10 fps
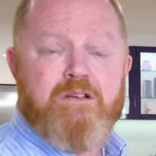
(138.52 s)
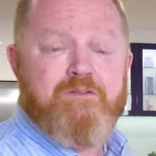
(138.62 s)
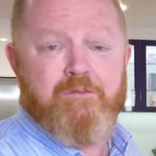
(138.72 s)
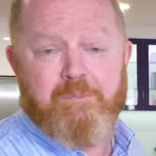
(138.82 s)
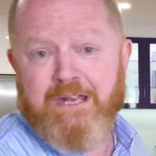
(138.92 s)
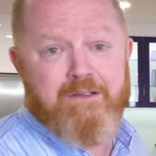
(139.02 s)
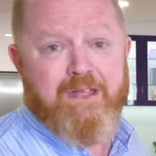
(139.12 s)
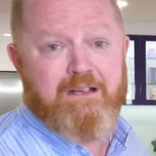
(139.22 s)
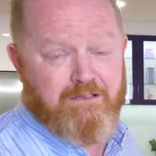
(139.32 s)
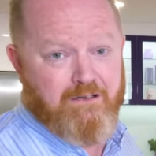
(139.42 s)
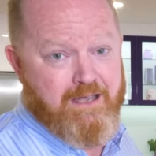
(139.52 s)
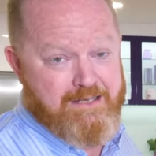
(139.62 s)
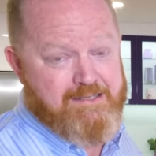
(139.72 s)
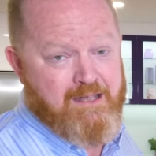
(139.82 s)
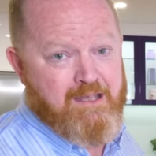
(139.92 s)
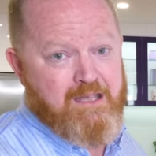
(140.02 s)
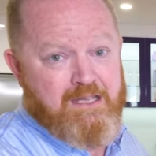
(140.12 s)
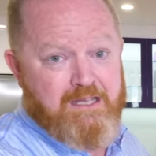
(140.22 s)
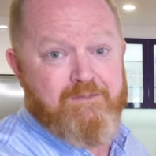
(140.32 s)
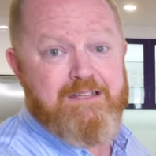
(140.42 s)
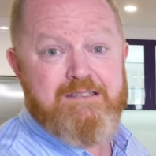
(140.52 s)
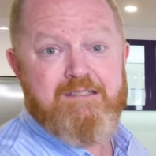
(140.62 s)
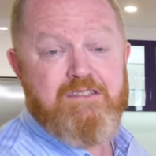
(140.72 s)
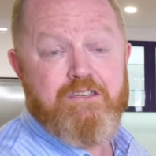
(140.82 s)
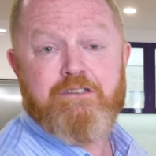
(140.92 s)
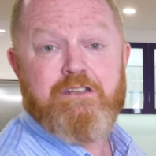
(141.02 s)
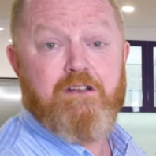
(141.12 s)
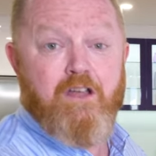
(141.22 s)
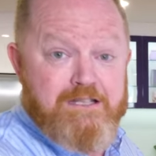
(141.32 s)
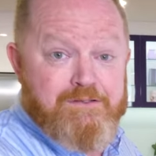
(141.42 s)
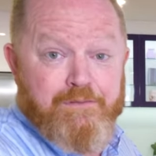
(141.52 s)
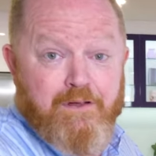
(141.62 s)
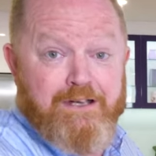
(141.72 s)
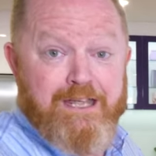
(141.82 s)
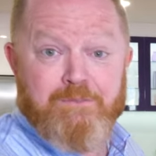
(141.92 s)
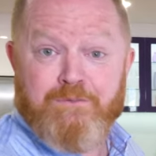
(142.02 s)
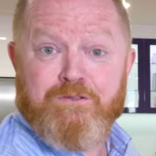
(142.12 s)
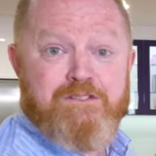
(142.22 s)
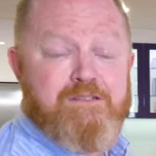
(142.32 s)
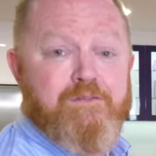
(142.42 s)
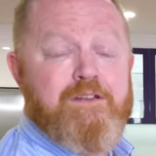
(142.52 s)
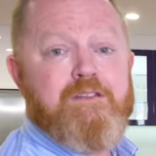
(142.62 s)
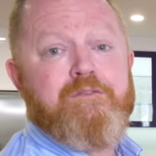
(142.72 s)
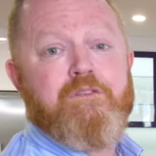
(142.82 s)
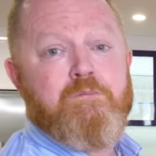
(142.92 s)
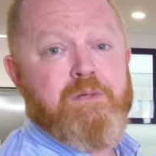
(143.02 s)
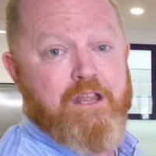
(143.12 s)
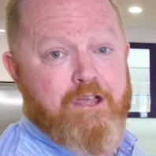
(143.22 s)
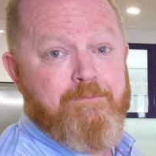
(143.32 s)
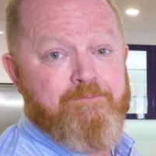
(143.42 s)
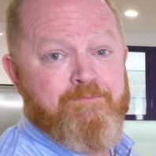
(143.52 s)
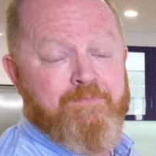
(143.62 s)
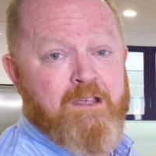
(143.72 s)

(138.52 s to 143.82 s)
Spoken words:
worked for many of our clients. If this is you, you'd like to find out more, just fill in the form below.